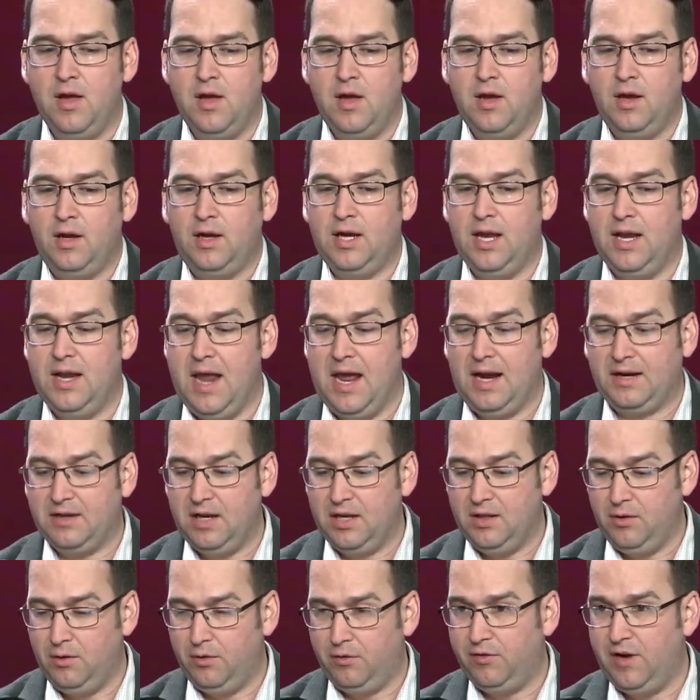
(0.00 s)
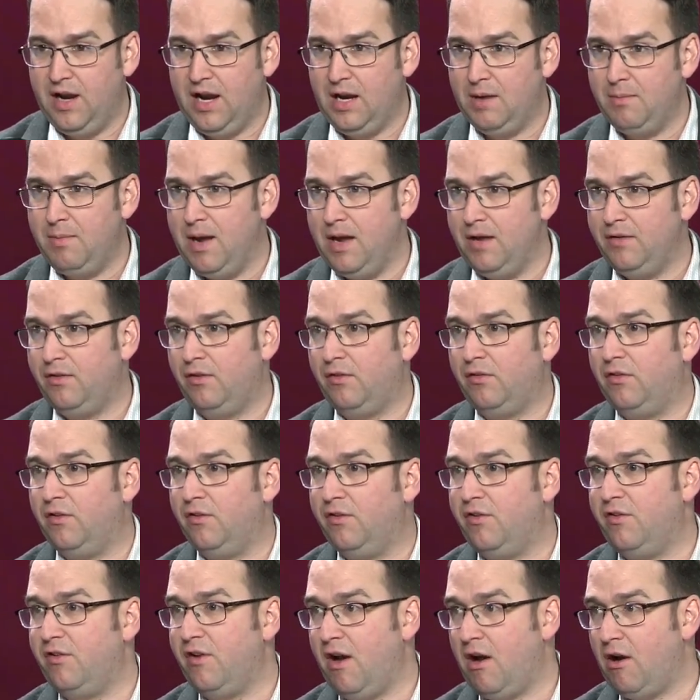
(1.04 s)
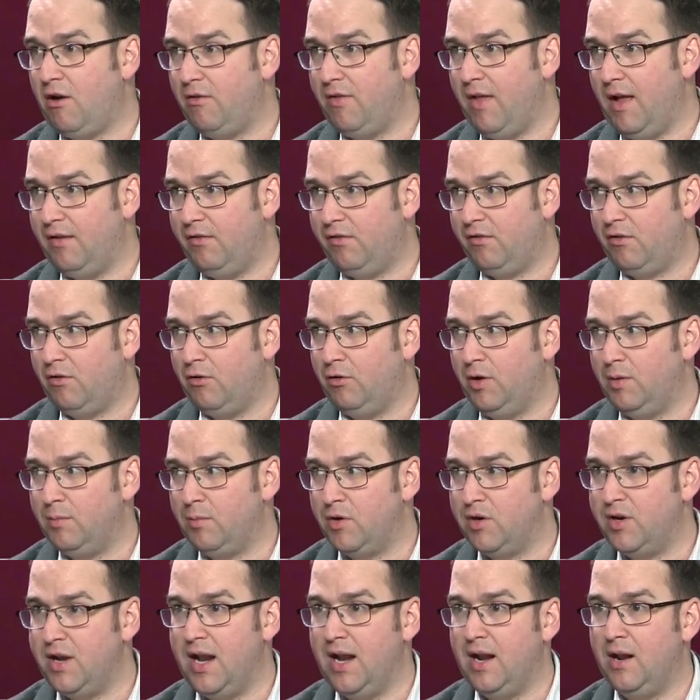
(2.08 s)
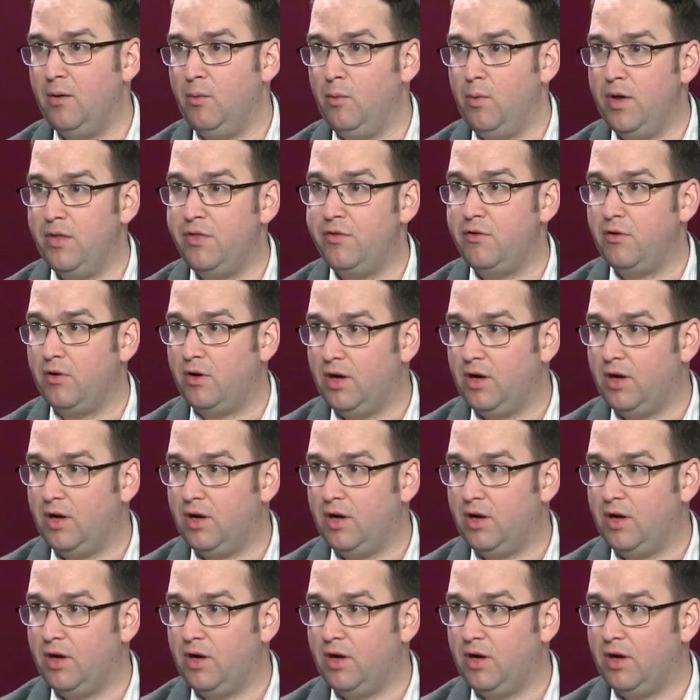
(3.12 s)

connecting those databases to share that serial number data with your